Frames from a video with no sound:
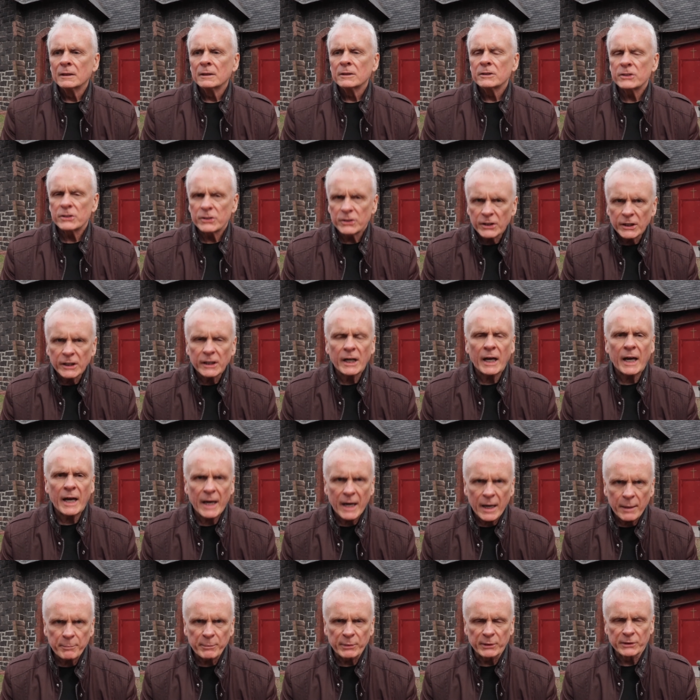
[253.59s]
shit
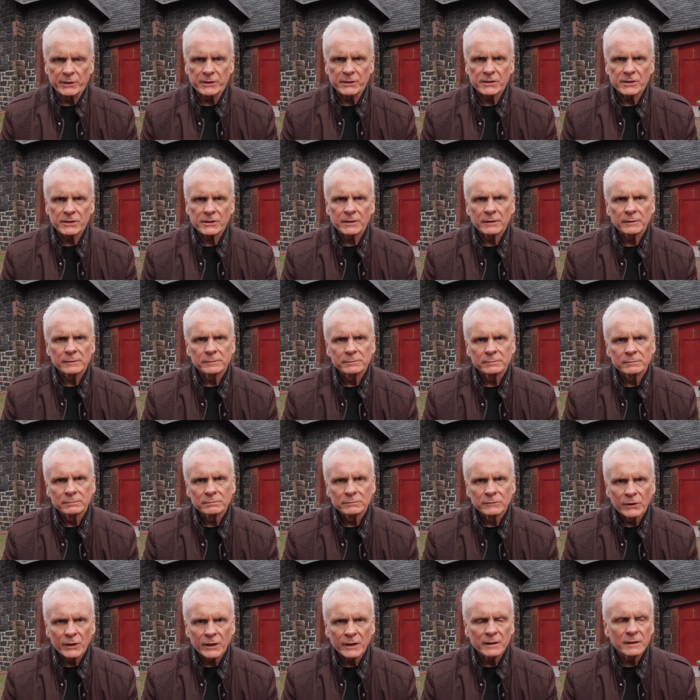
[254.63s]
happens,
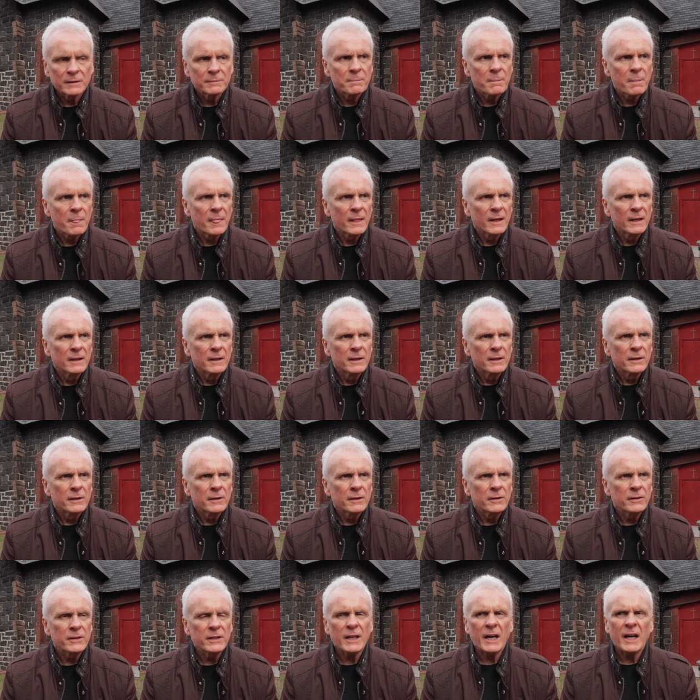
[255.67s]
right?
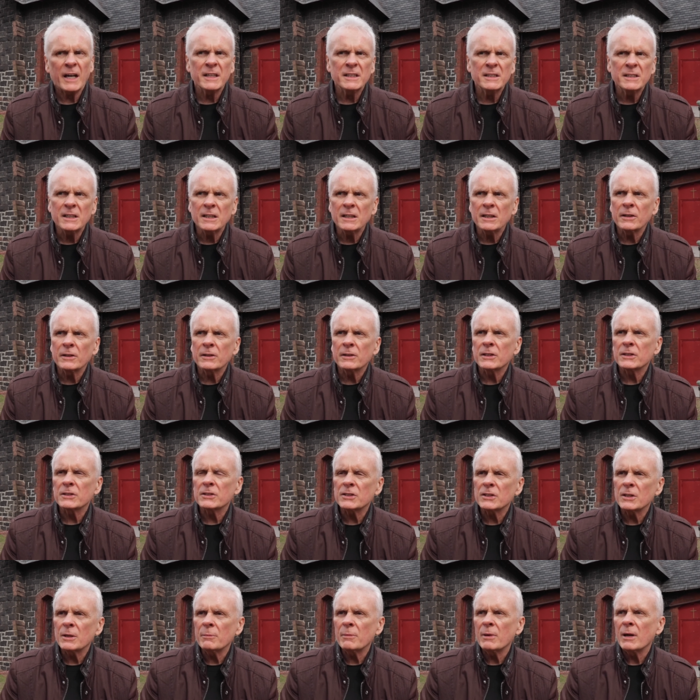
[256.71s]
The idea that
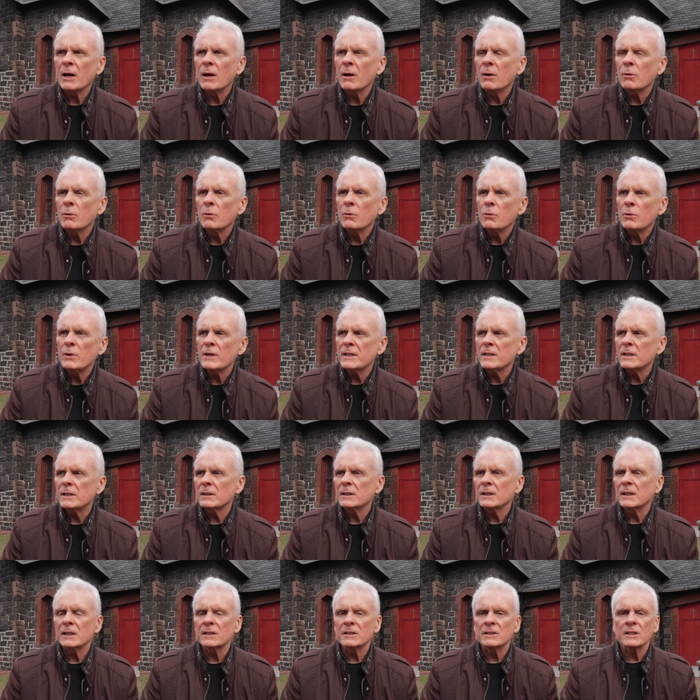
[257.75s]
somehow we
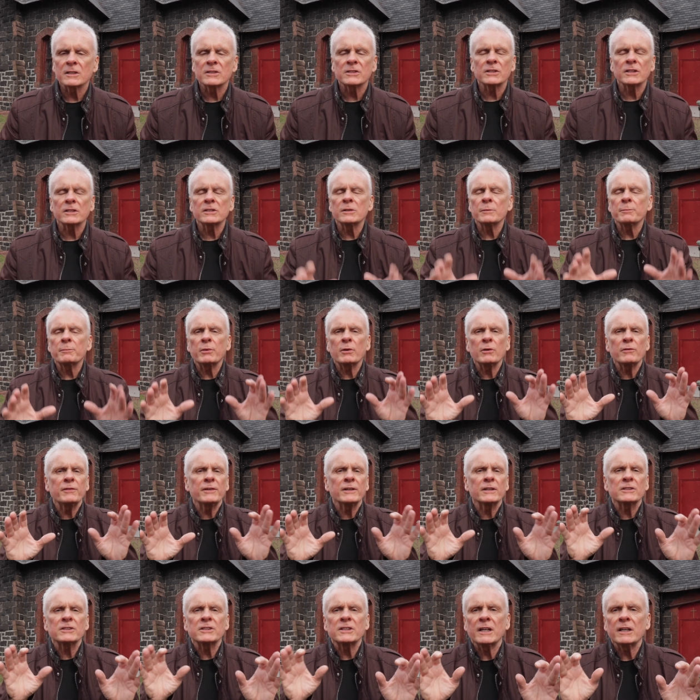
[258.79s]
can get such a
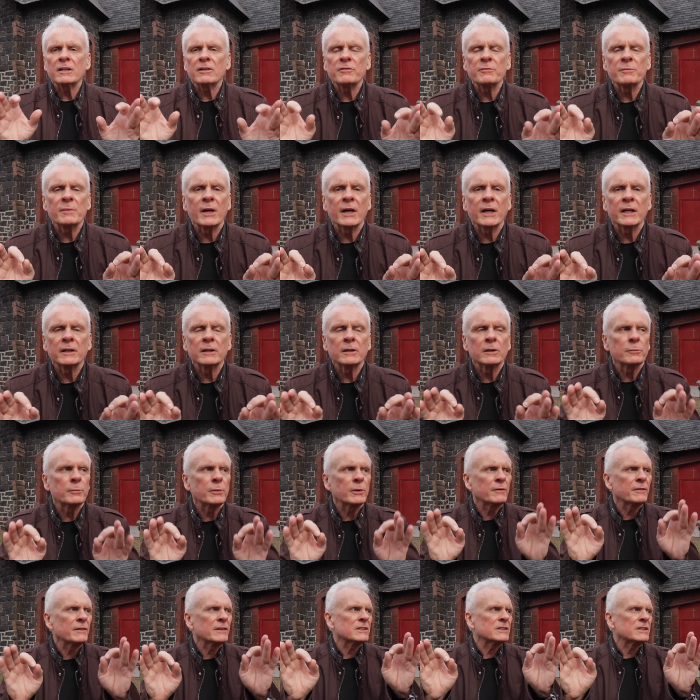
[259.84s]
perfect state of mind and a
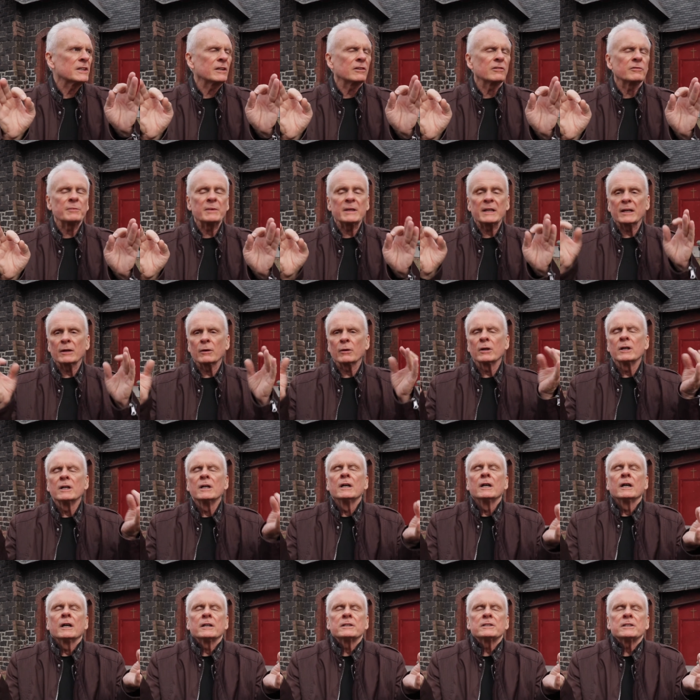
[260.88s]
perfect state of being, or
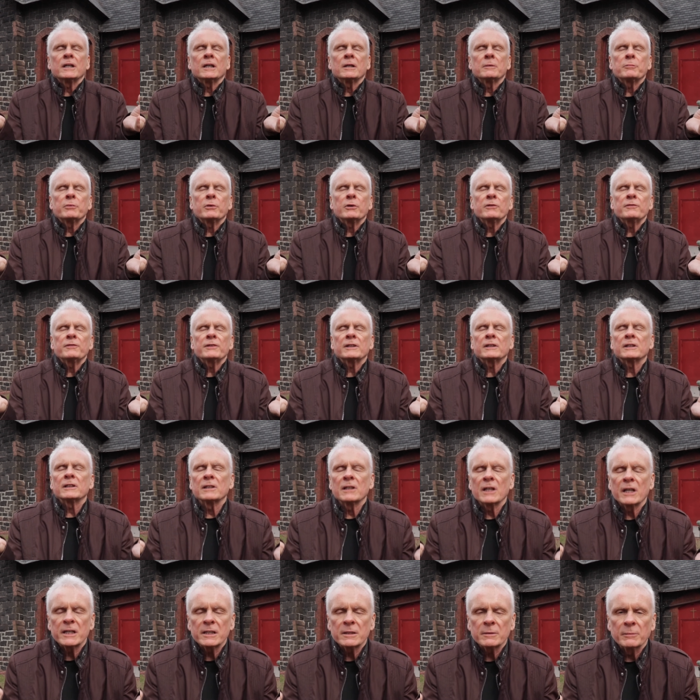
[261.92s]
attain perfect
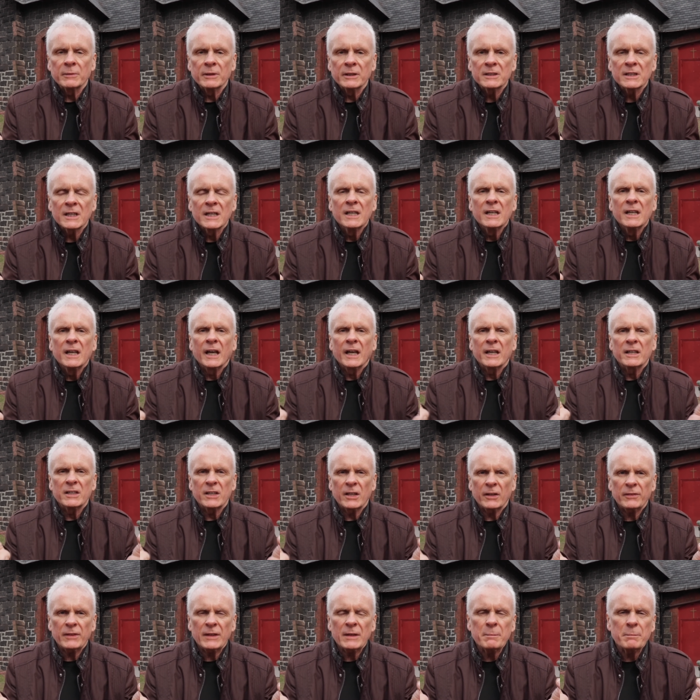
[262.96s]
enlightenment, and
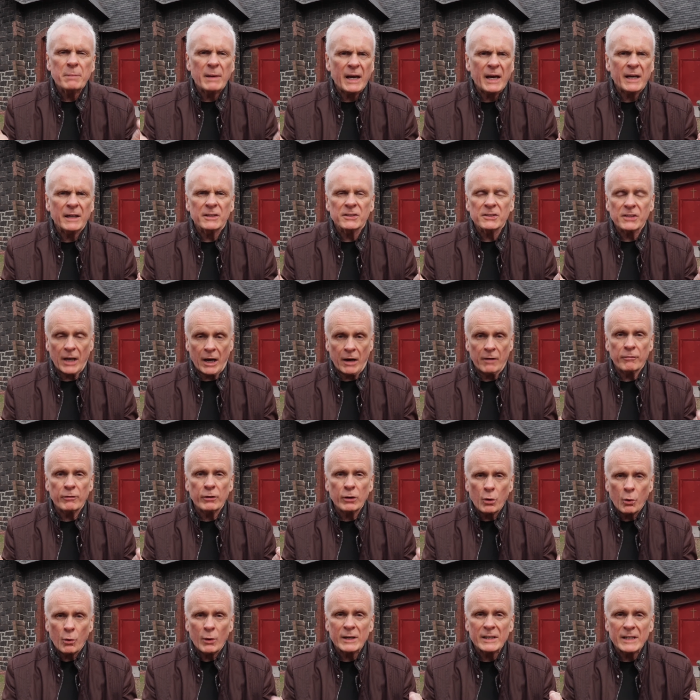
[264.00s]
nothing bad is
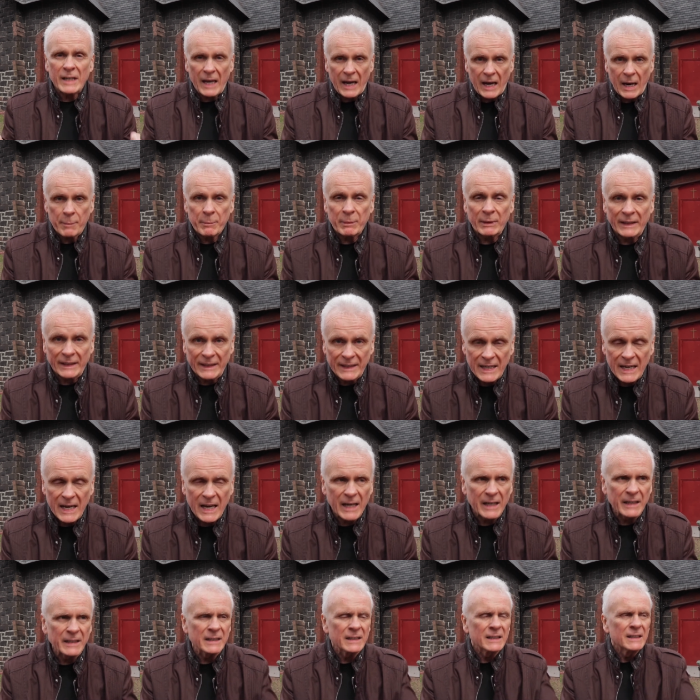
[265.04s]
ever going to happen
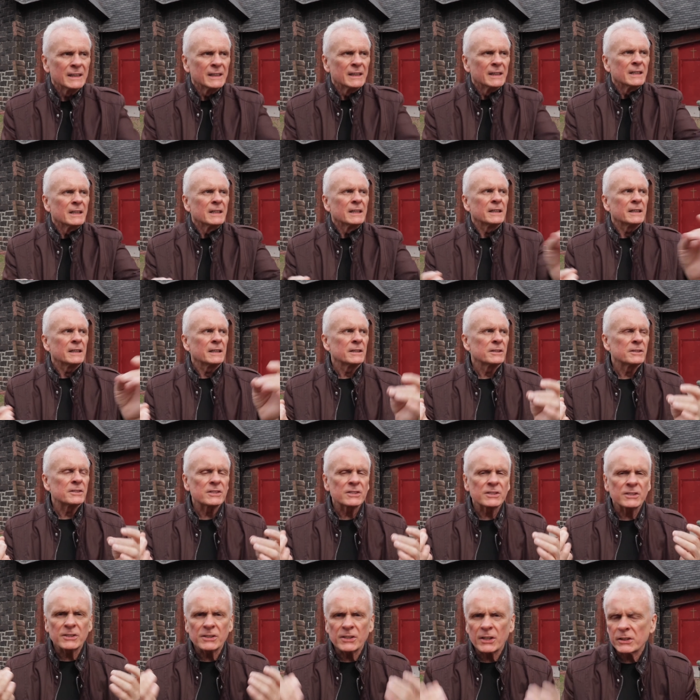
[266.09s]
again, is
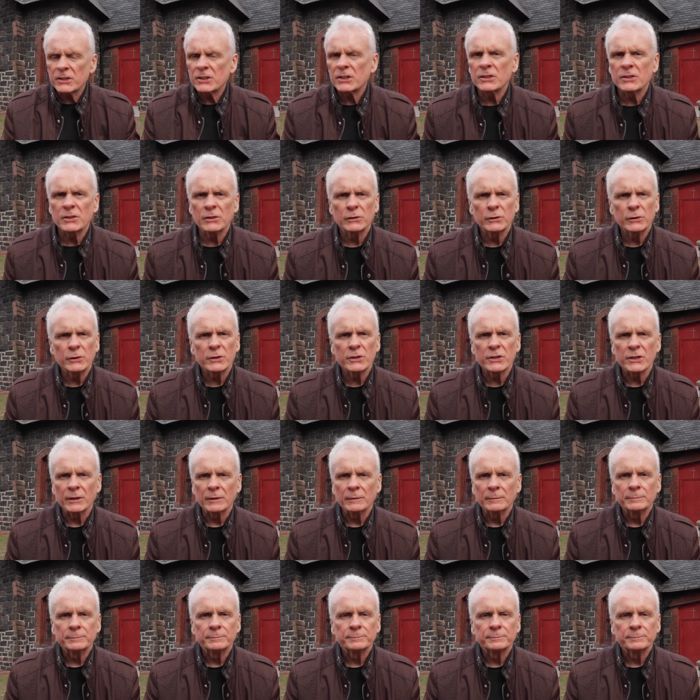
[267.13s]
such a delusion.